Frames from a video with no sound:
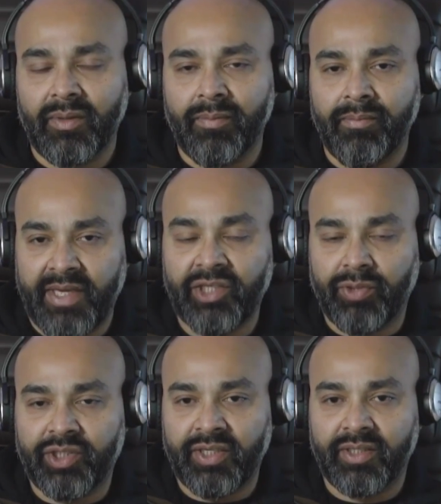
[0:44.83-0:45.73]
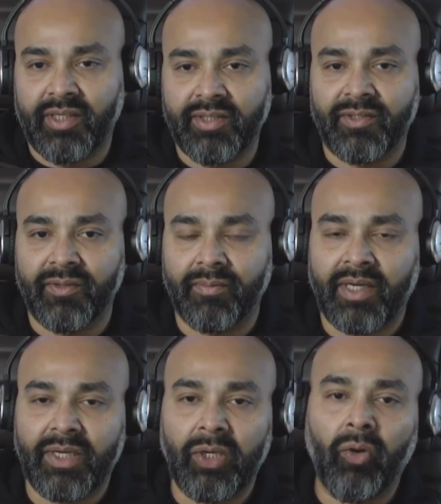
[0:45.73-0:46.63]
major agenda item
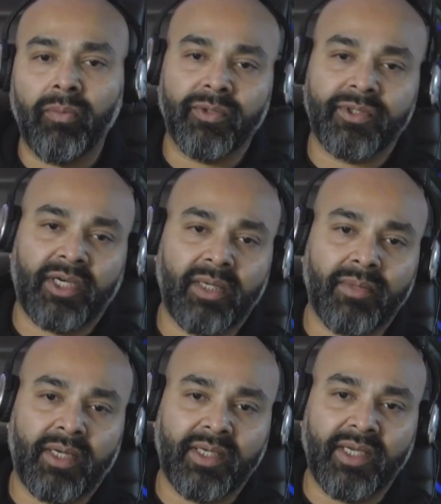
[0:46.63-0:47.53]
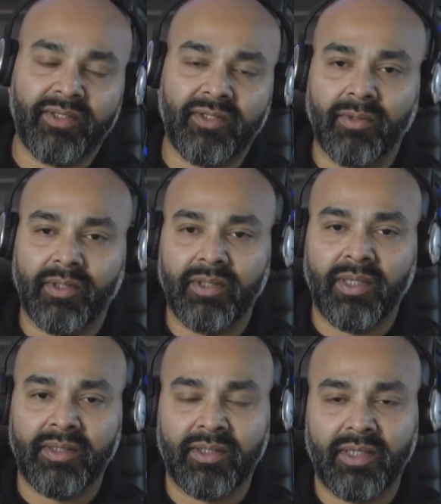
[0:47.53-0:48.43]
had a lot more time allocated to it.
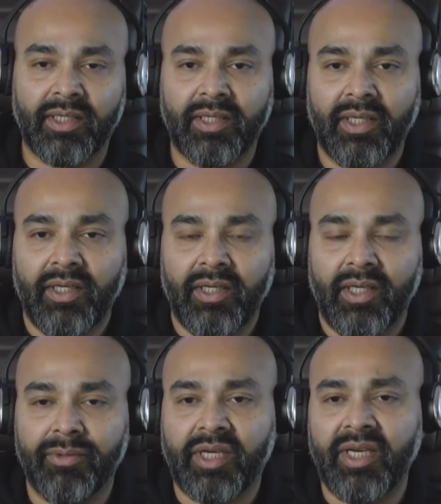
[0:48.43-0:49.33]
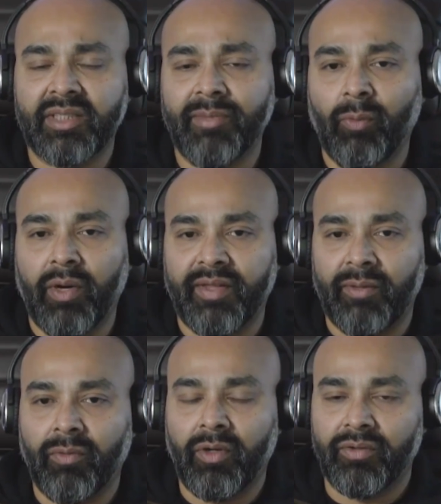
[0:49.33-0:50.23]
And it was clear to me why
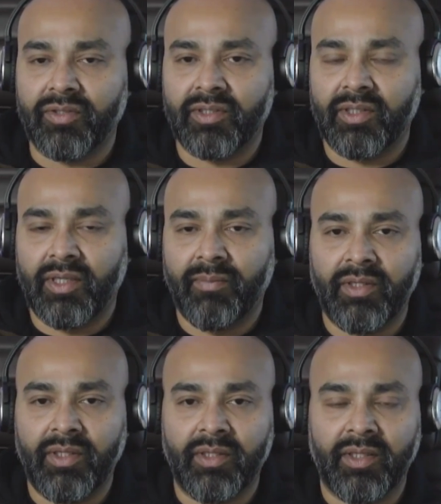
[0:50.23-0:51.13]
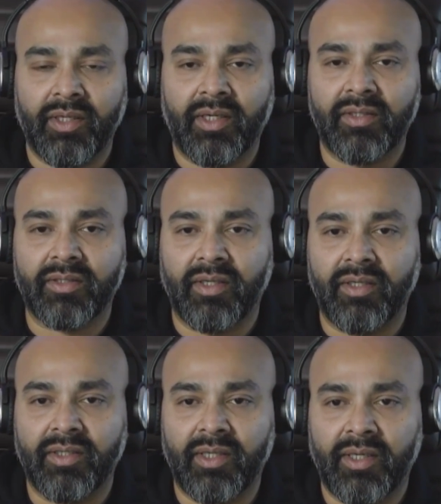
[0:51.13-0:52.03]
that was in
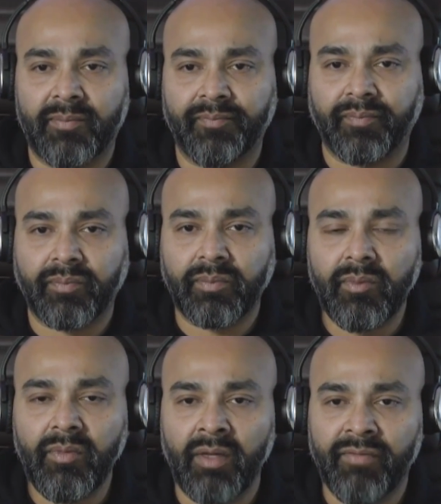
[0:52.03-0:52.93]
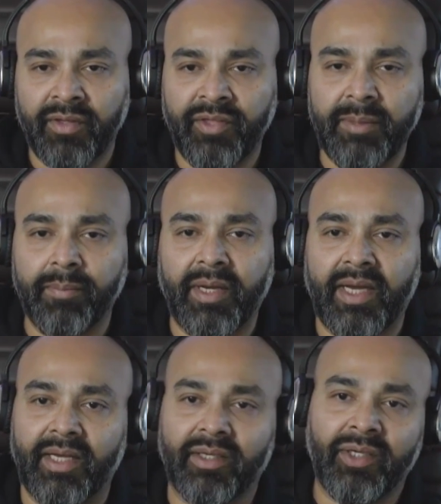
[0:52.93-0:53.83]
hindsight. If I think
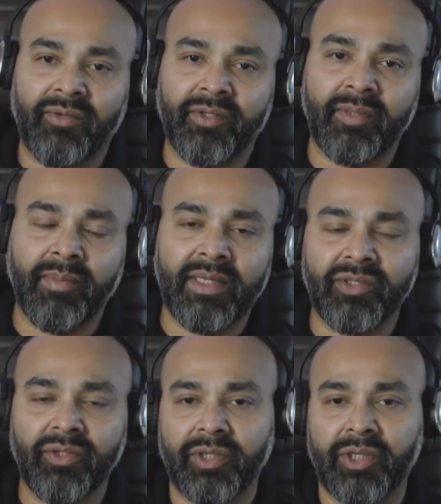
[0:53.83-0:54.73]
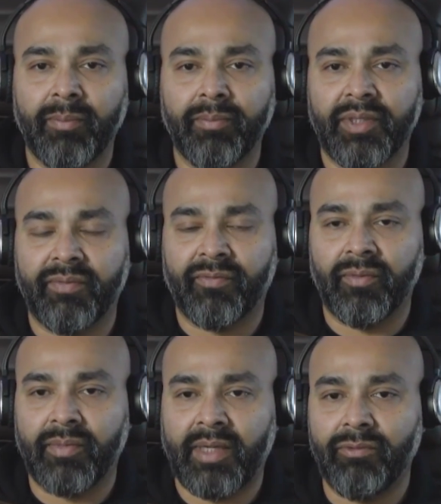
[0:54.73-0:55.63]
back, the demands on the company
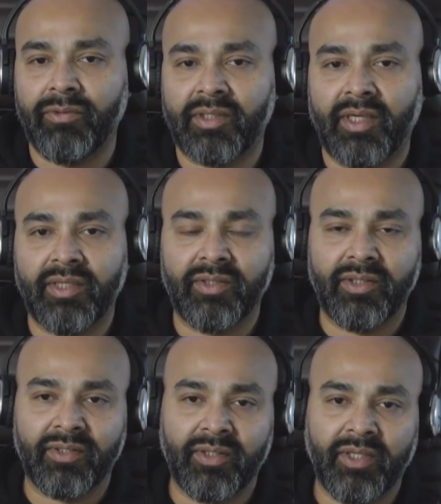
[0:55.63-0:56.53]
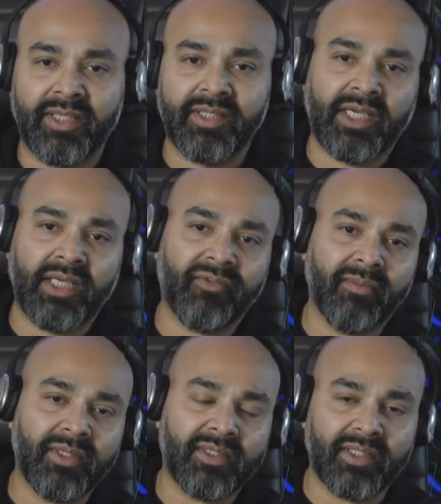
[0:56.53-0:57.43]
from outsiders and the executive
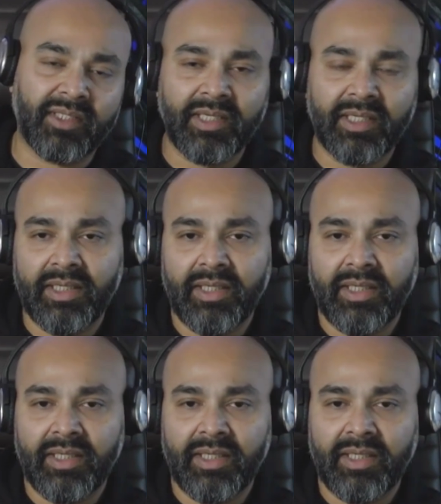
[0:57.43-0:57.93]
committee